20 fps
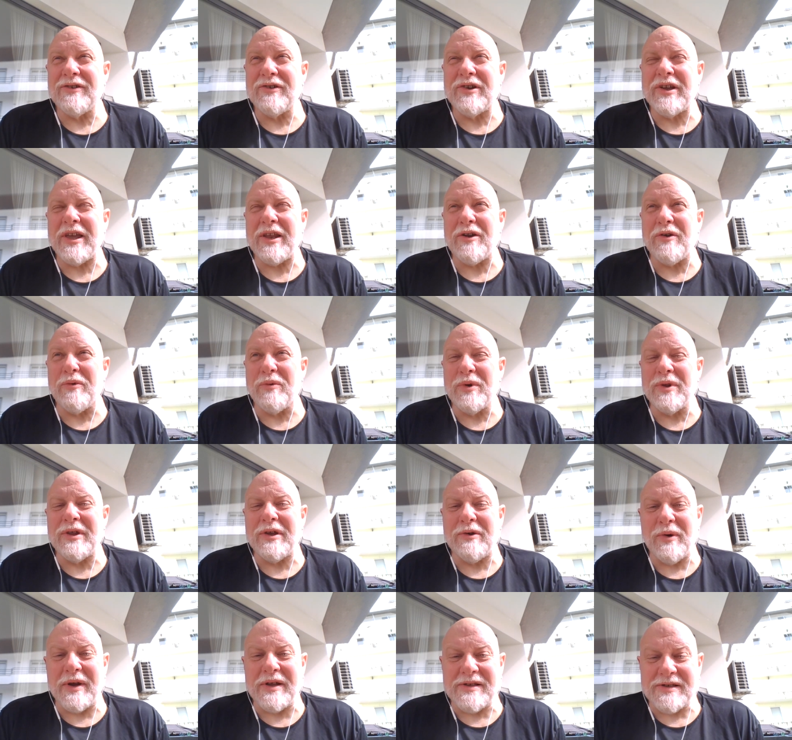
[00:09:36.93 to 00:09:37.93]
get a really
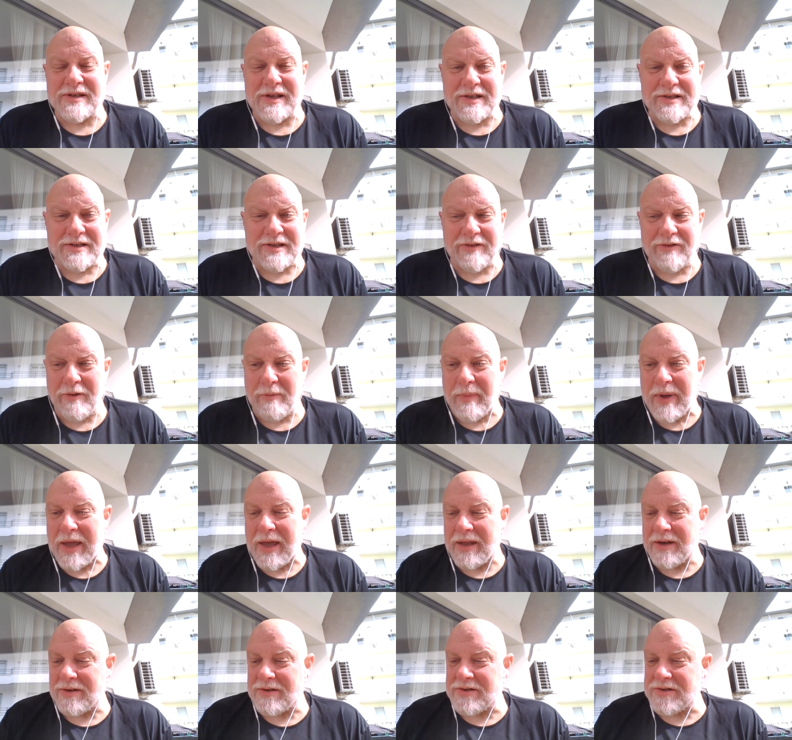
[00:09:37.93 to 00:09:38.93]
great sense of a
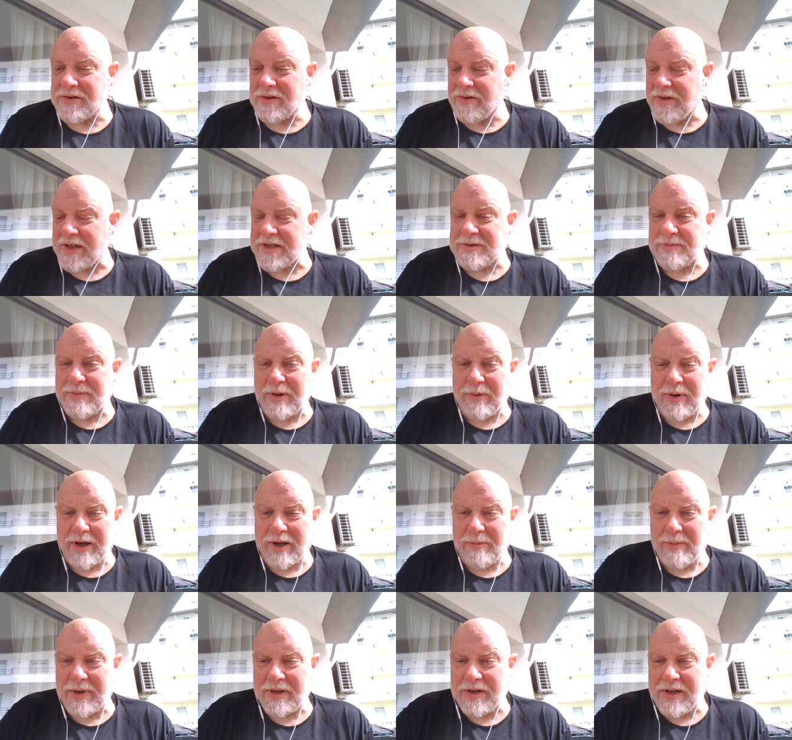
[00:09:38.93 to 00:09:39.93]
man. So that's my
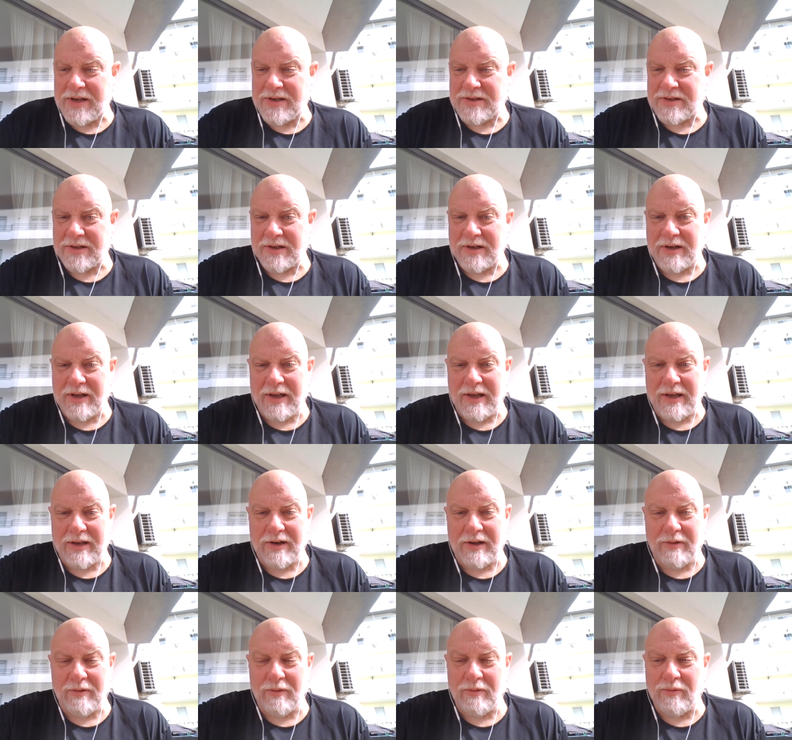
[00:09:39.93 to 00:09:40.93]
recommendation, and
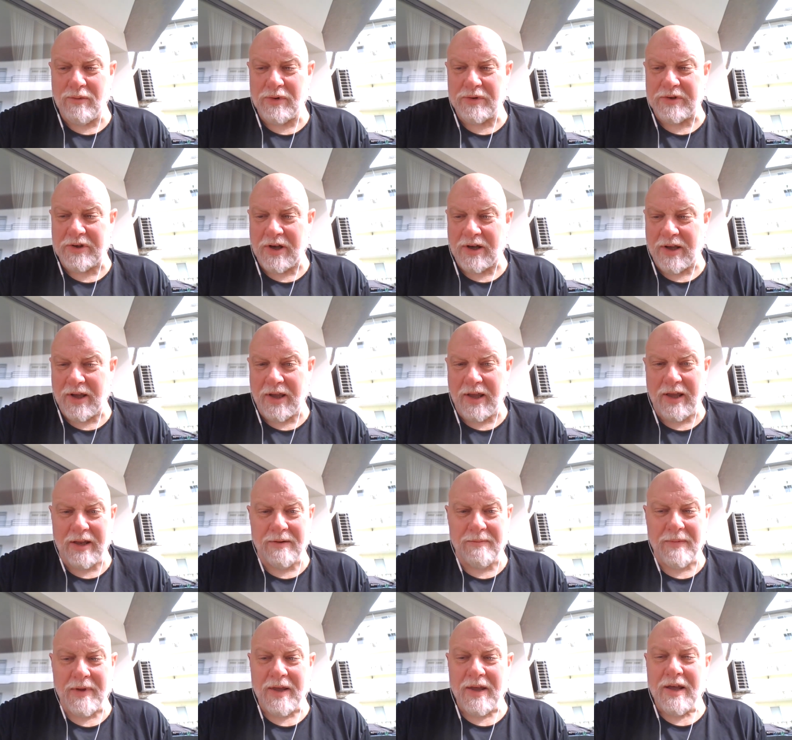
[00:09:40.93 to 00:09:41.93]
we'll talk
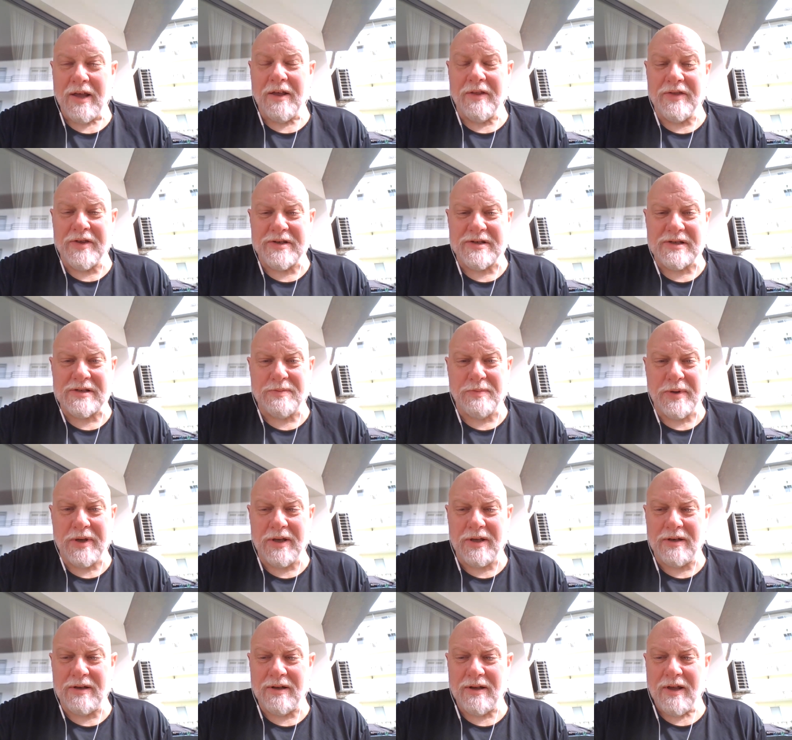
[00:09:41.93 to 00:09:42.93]
again. This is
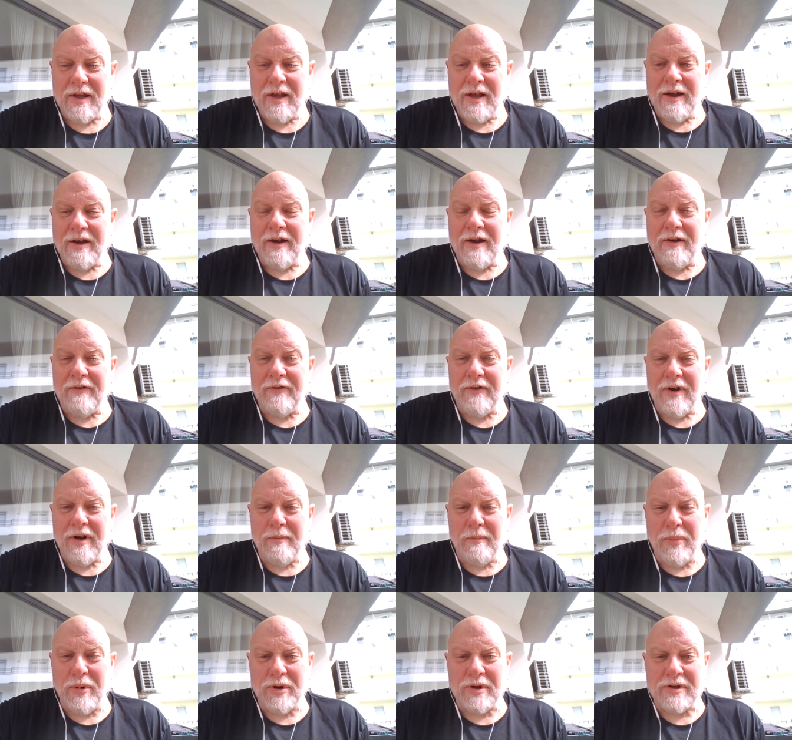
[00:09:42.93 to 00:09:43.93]
Pete,
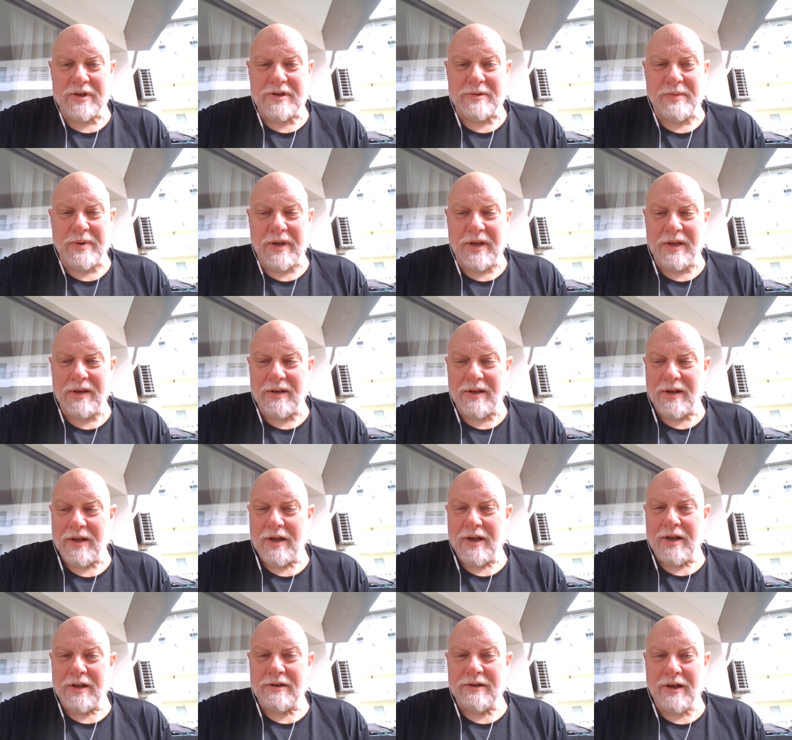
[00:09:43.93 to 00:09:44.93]
Bookless Pete,
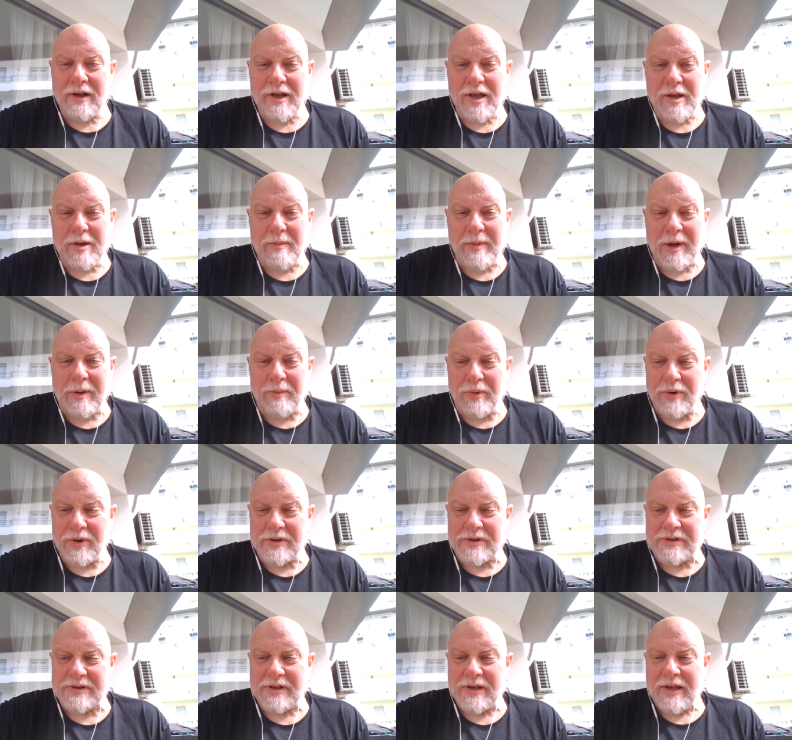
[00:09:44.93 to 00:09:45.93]
talking about
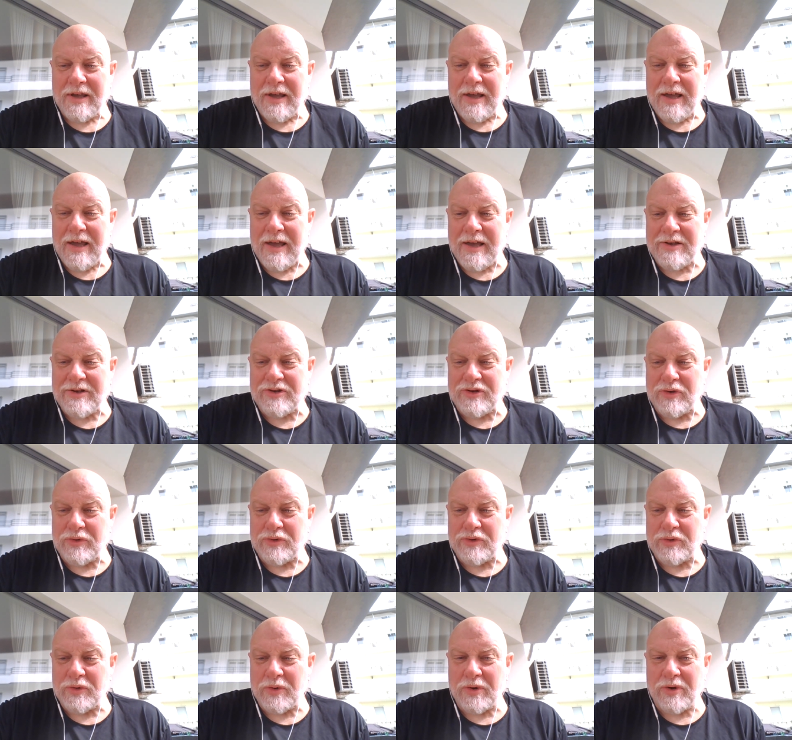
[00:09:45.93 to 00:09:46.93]
books, as usual.